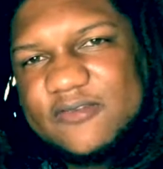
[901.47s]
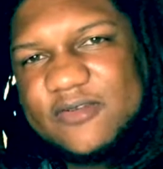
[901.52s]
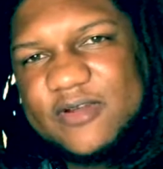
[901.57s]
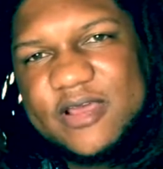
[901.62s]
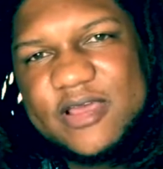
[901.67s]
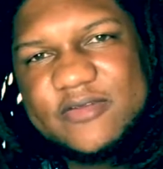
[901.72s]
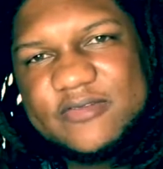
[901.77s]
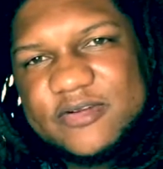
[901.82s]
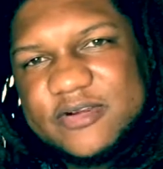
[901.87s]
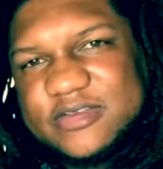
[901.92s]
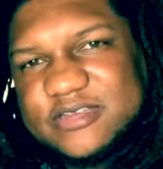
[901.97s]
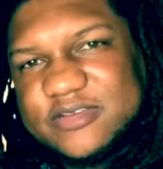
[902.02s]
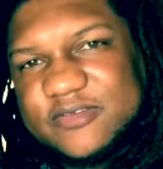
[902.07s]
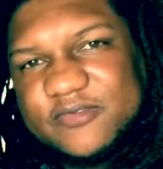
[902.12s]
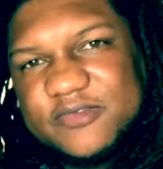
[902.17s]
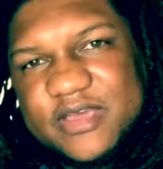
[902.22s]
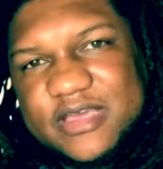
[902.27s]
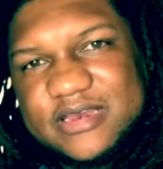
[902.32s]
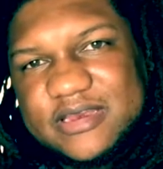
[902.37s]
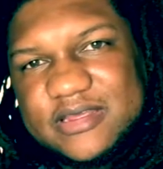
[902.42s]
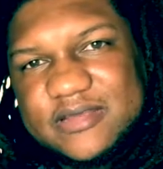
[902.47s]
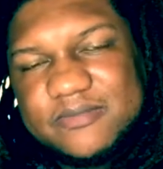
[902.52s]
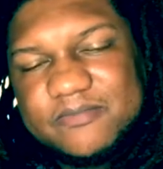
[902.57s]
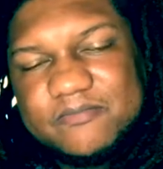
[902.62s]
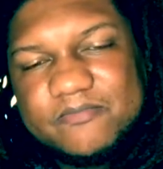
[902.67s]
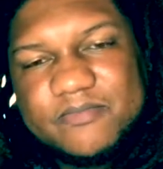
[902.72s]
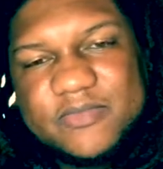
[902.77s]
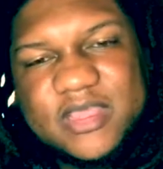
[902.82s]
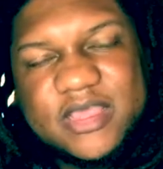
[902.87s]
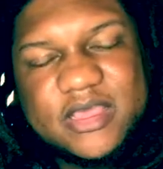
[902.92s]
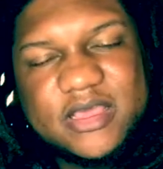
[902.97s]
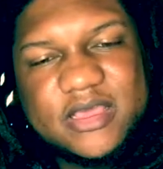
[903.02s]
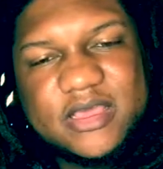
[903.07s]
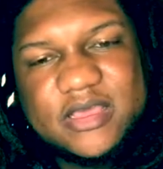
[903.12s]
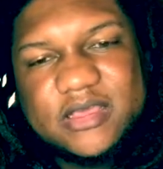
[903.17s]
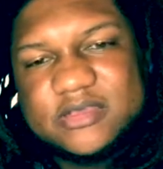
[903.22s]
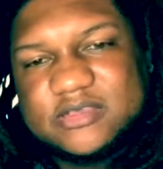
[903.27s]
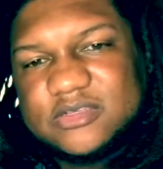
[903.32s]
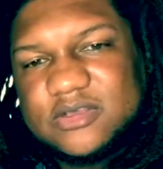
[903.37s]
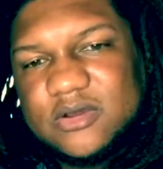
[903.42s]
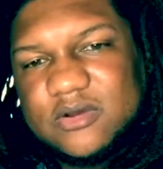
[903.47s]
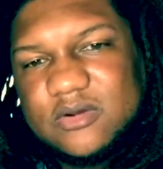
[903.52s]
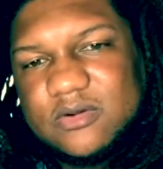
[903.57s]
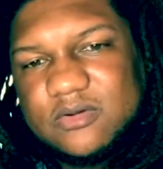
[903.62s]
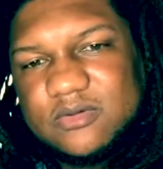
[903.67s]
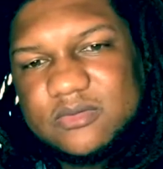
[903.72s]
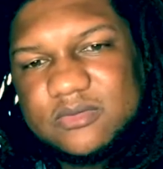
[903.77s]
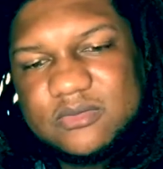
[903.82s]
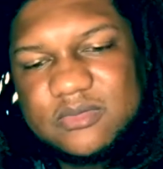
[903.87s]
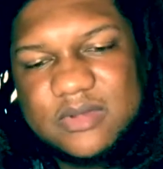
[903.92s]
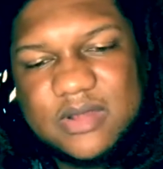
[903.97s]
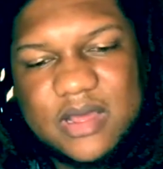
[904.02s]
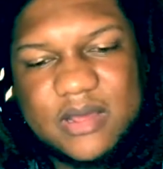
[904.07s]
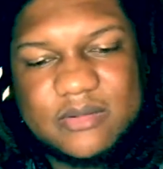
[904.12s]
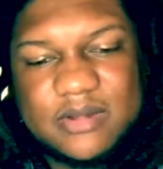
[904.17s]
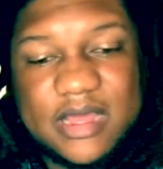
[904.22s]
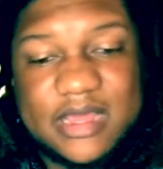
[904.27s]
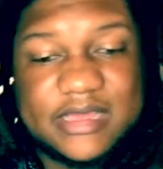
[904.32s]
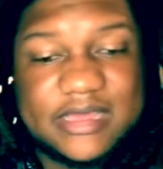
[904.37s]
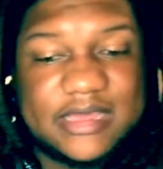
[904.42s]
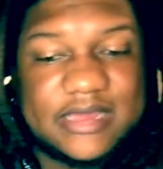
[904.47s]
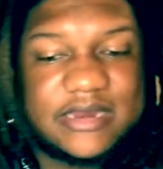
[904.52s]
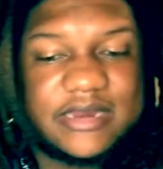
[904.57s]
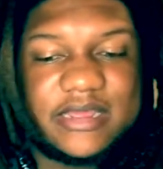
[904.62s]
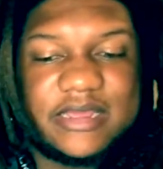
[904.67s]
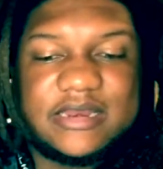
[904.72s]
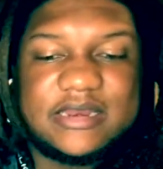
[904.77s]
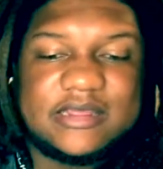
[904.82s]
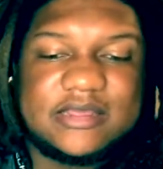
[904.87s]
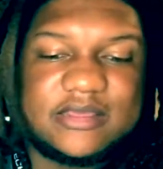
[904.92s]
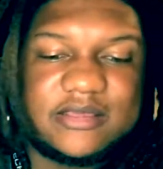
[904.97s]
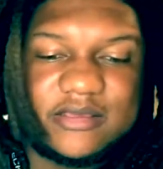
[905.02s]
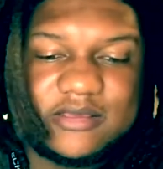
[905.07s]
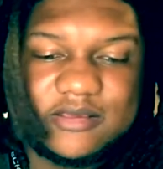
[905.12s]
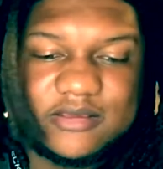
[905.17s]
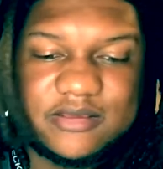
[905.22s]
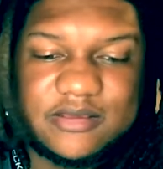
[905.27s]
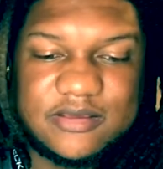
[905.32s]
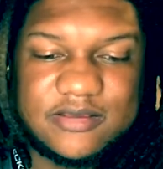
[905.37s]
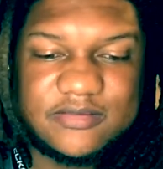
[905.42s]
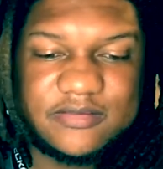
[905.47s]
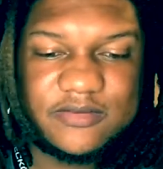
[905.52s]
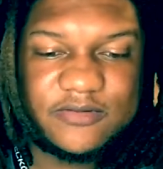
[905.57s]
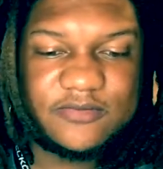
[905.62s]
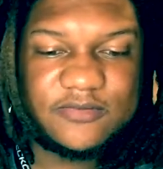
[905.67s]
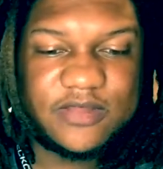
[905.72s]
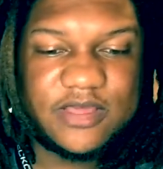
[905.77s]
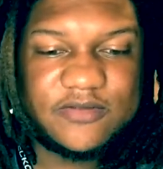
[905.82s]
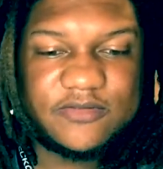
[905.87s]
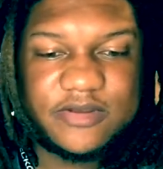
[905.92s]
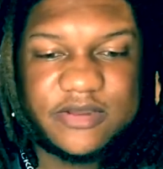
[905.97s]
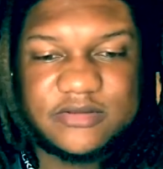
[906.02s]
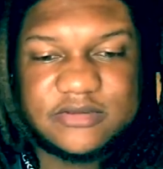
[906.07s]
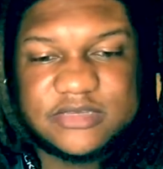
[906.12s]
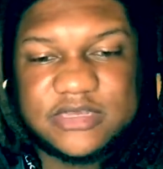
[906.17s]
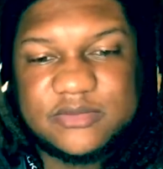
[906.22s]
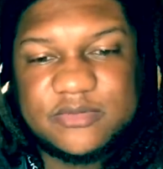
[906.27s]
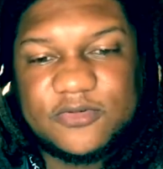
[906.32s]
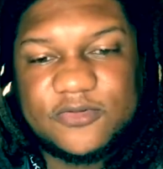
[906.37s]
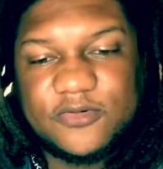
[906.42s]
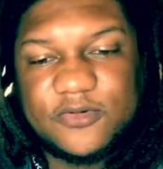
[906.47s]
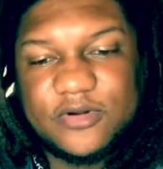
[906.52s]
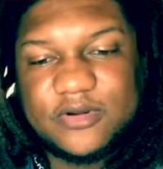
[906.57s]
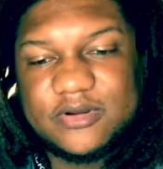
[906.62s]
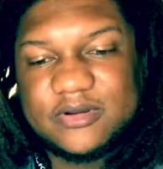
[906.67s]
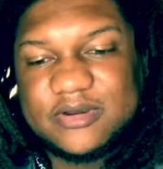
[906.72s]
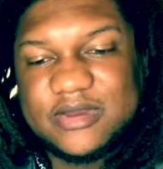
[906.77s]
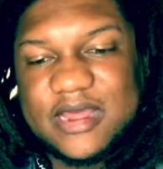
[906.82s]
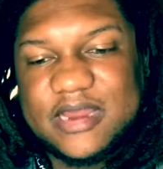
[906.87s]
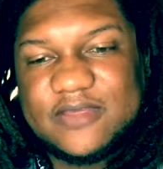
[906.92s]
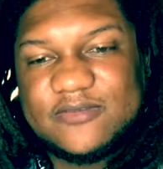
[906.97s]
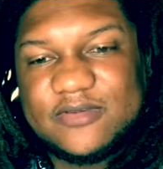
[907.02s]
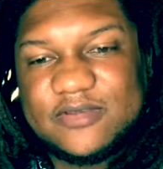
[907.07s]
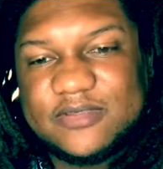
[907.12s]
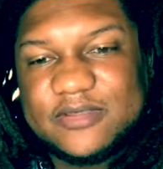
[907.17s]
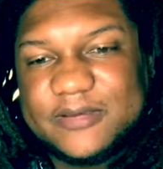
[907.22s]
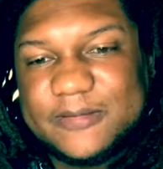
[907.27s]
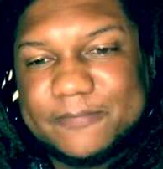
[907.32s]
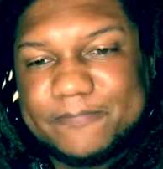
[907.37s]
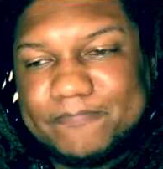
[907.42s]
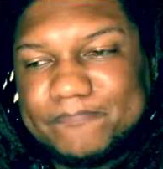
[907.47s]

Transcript: flavor is affected. And so I'm not getting any of the flavor I was getting before, not even the